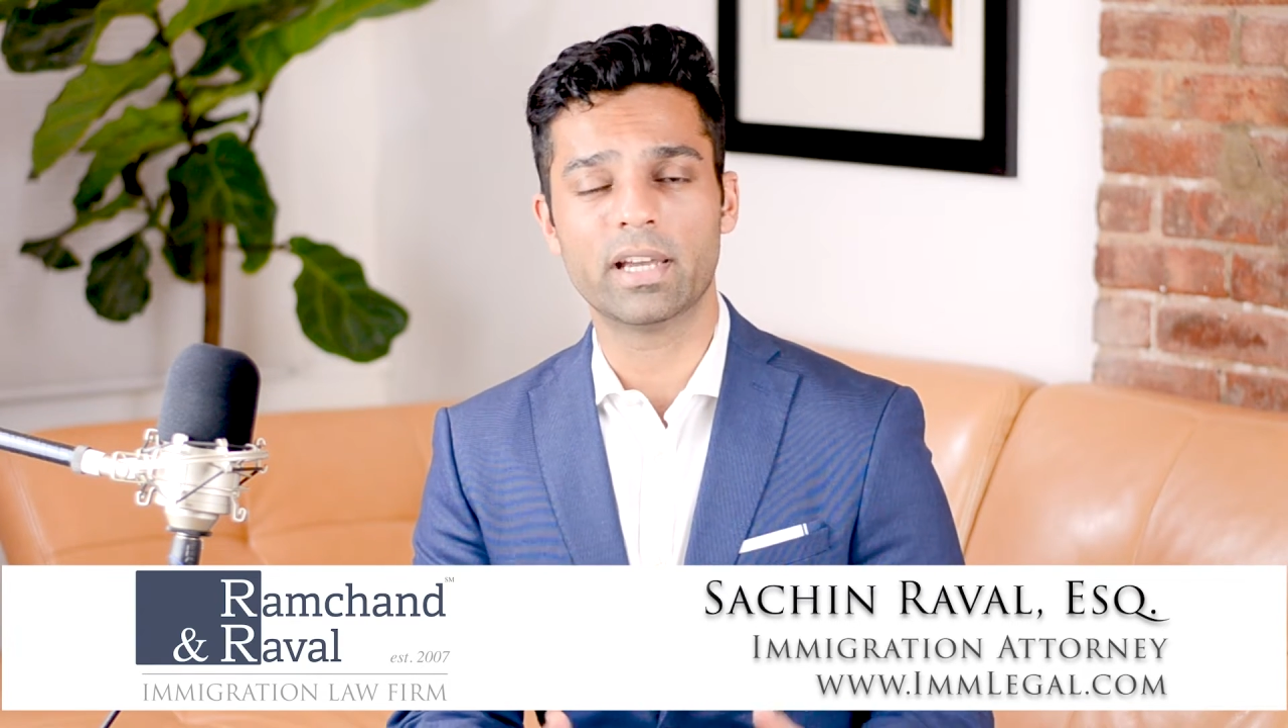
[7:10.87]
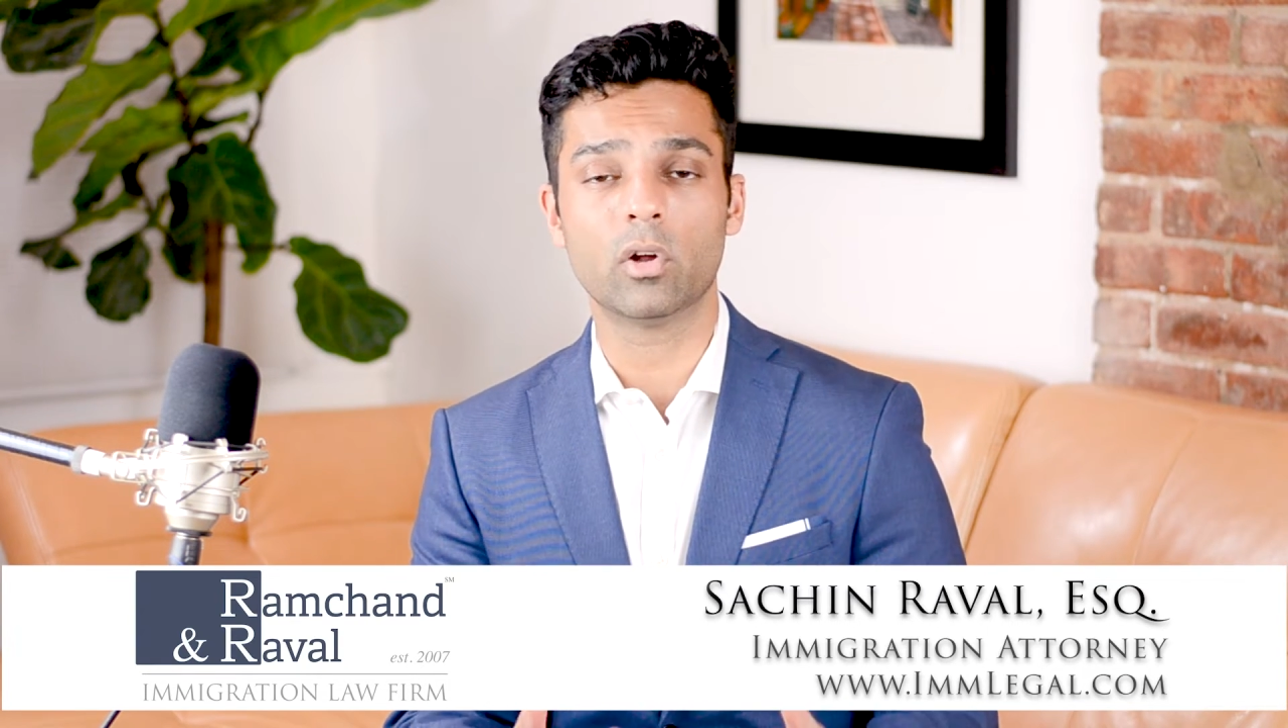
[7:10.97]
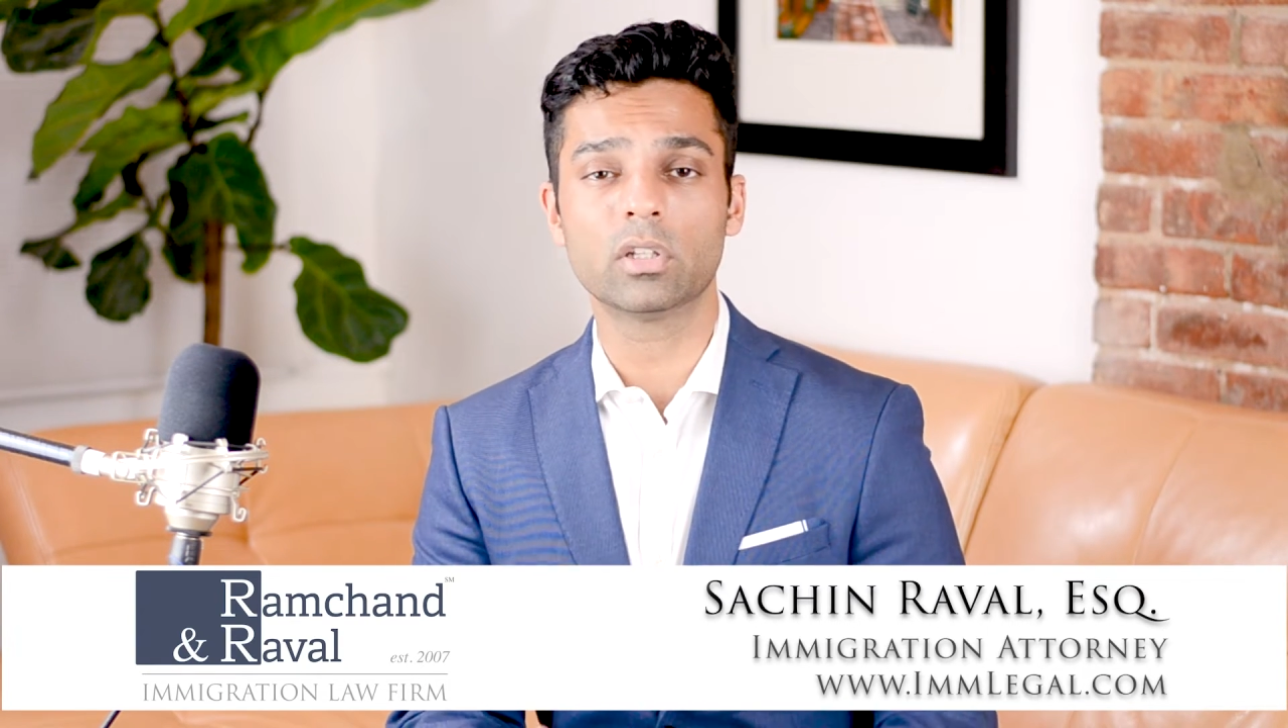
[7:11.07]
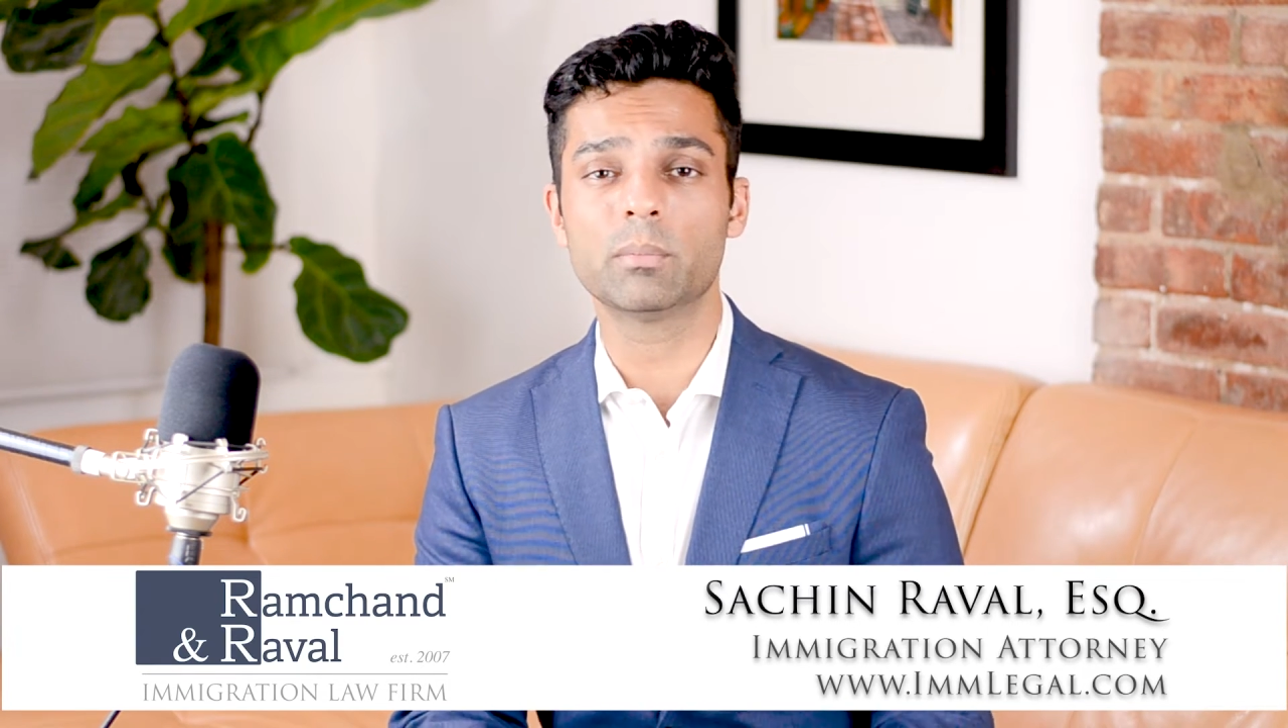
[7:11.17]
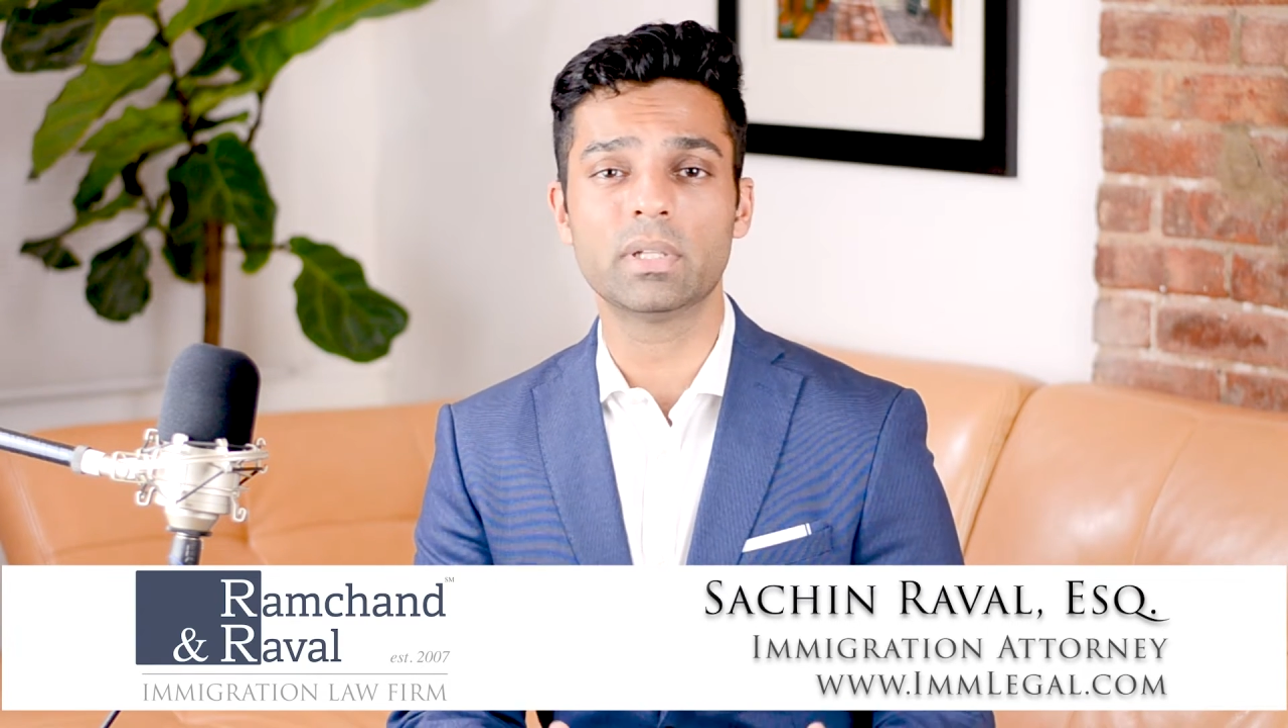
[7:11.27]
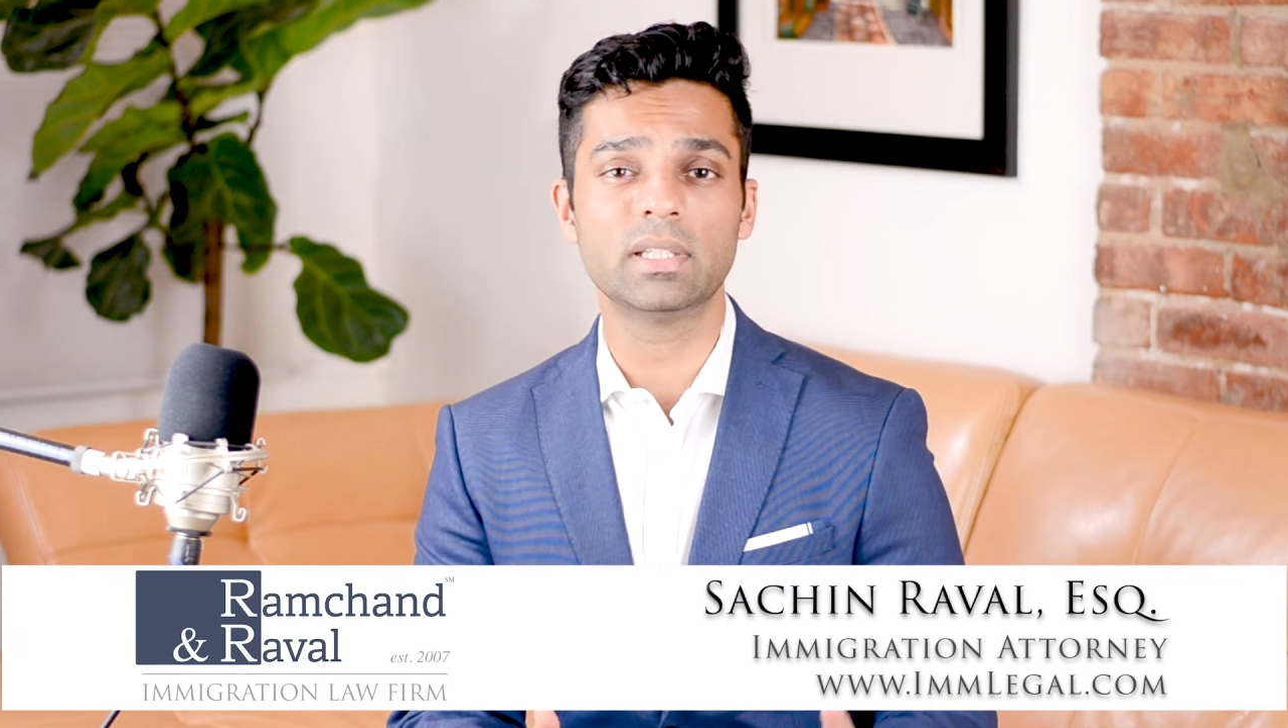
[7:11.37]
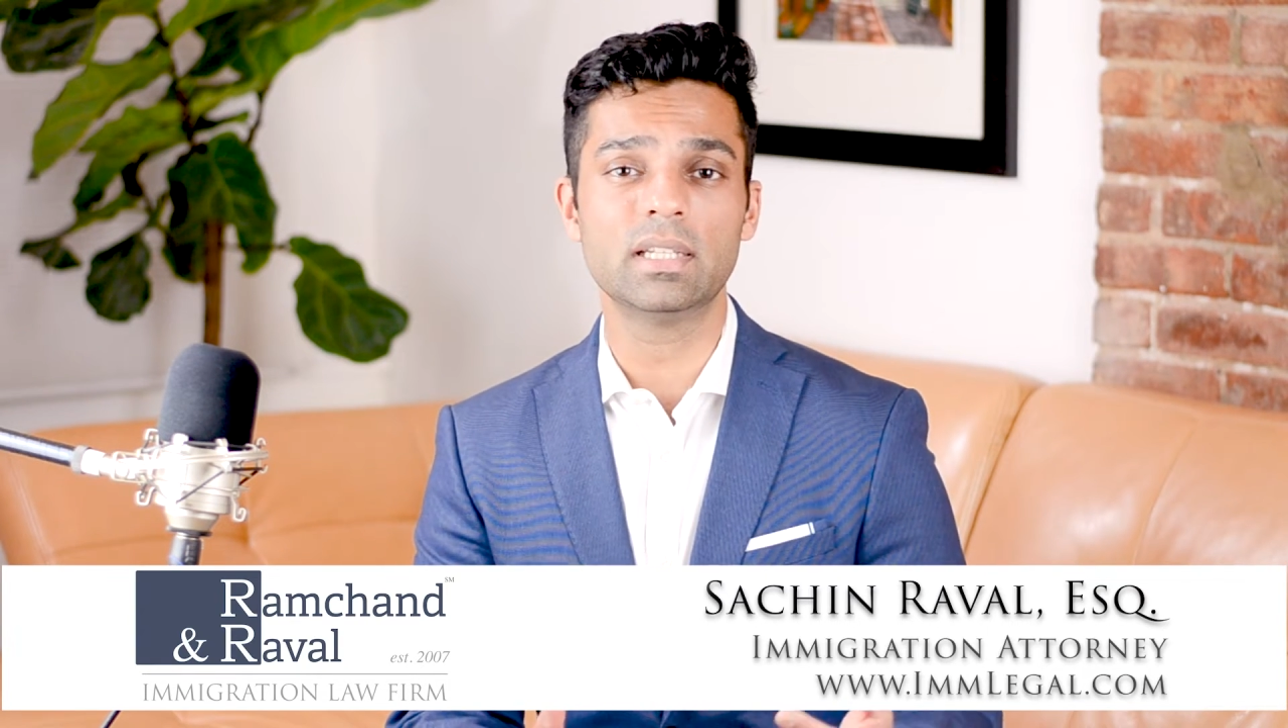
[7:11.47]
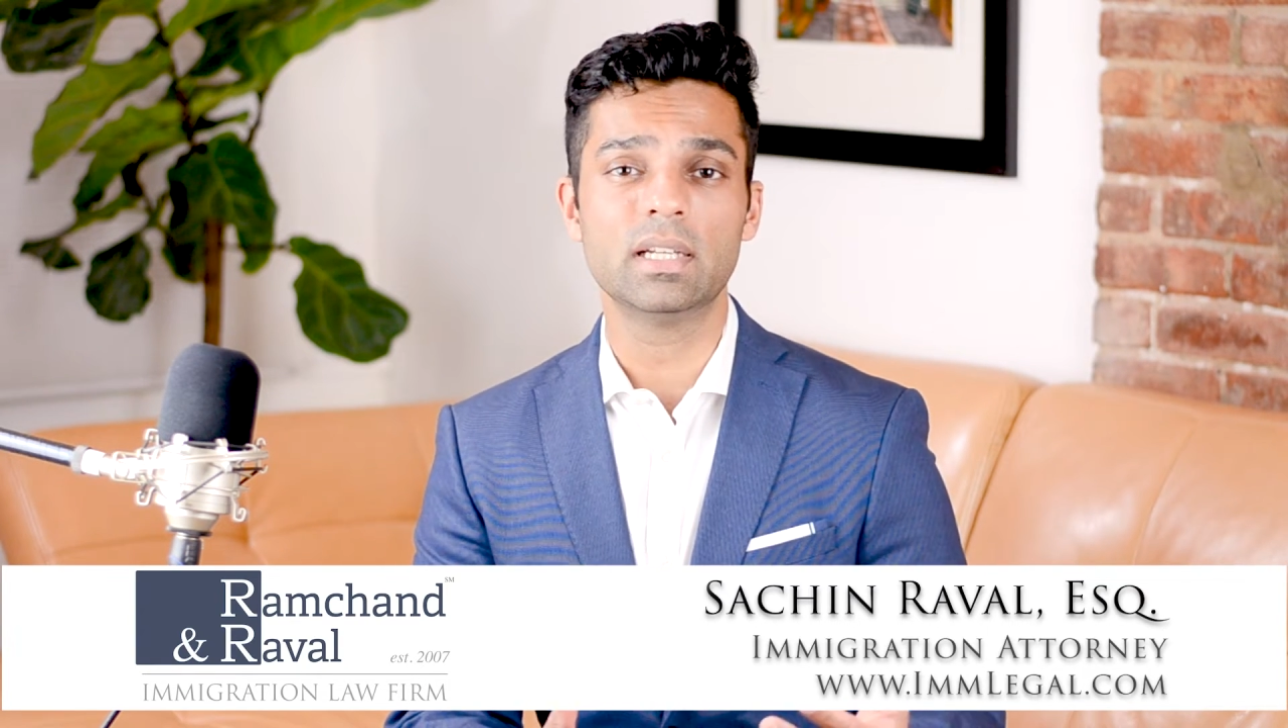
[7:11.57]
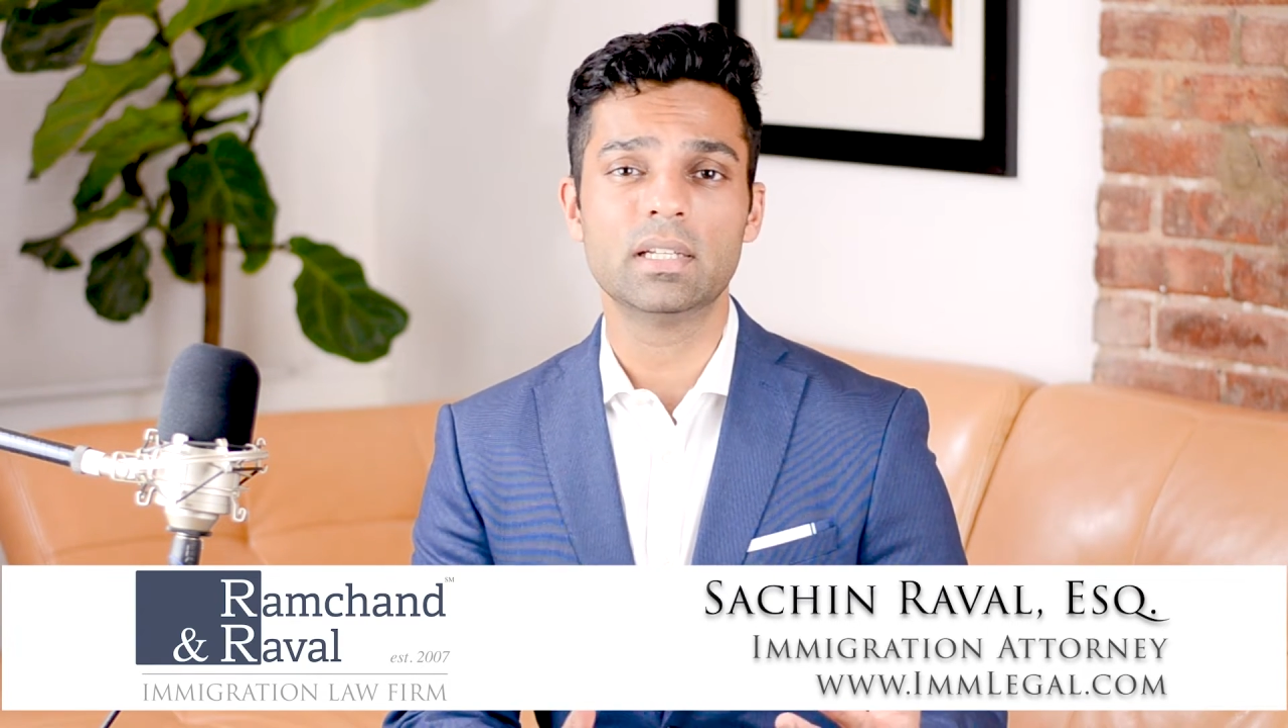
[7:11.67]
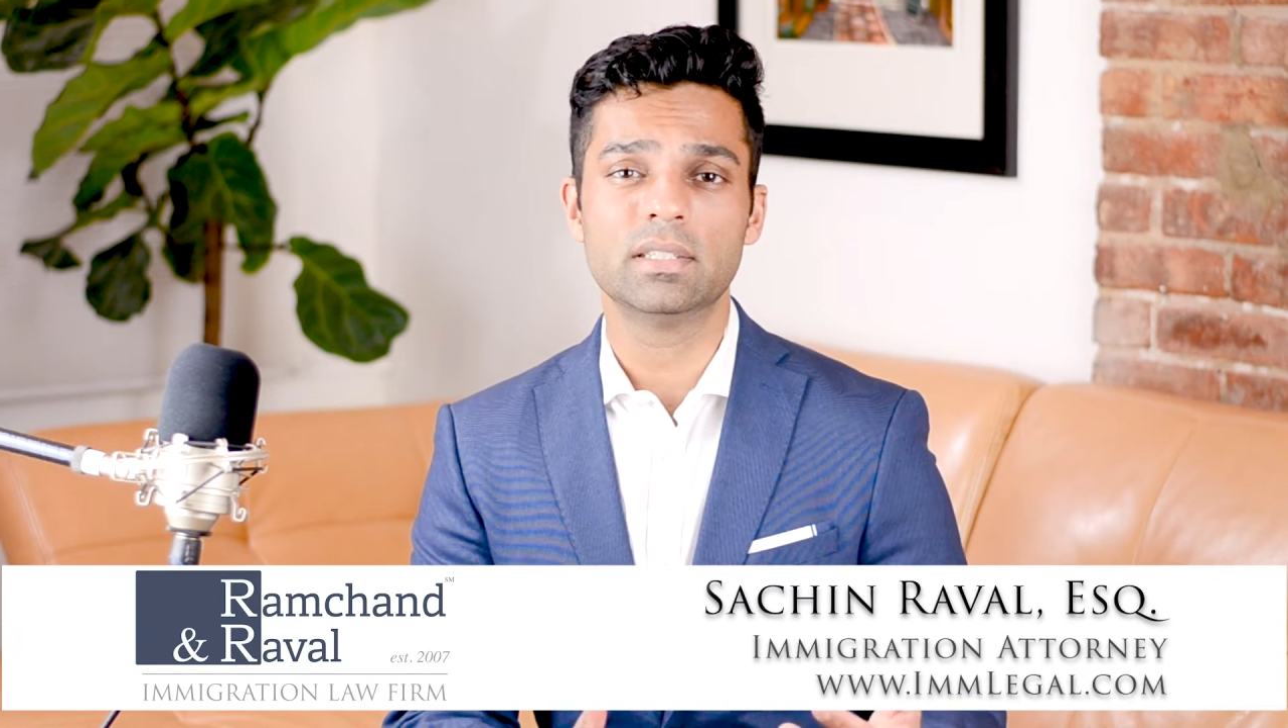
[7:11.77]
and
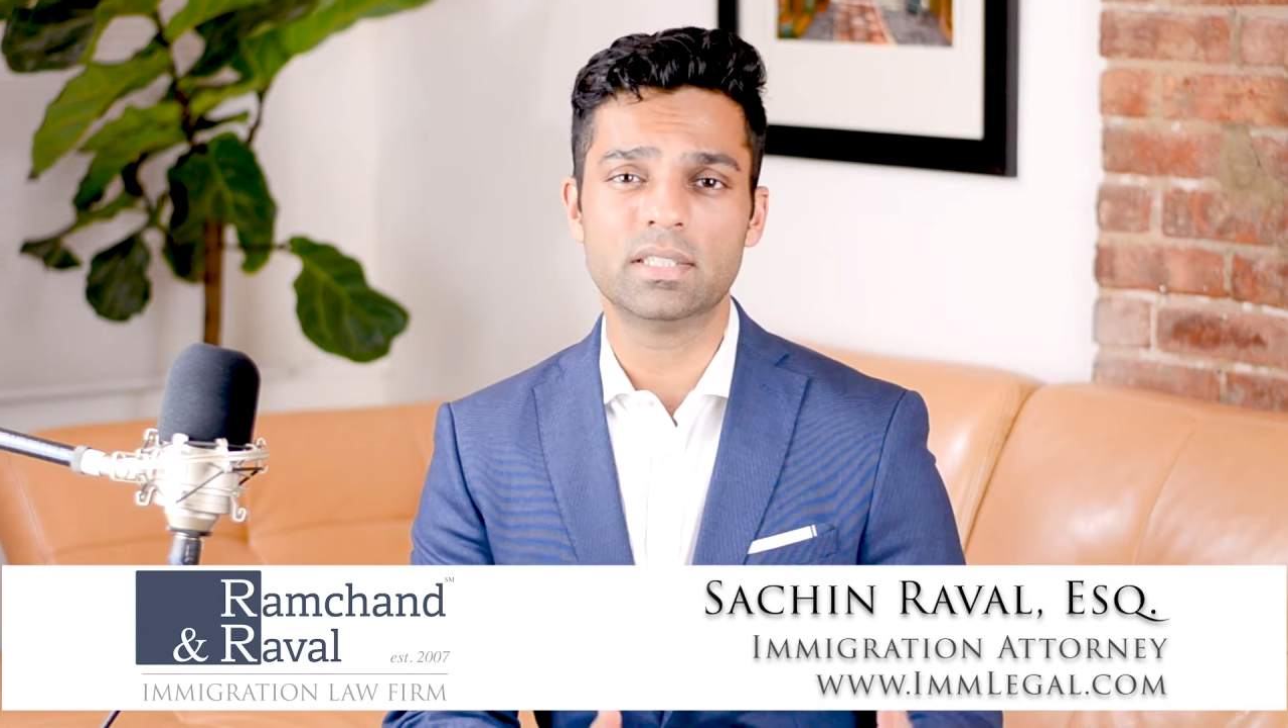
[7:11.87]
ultimately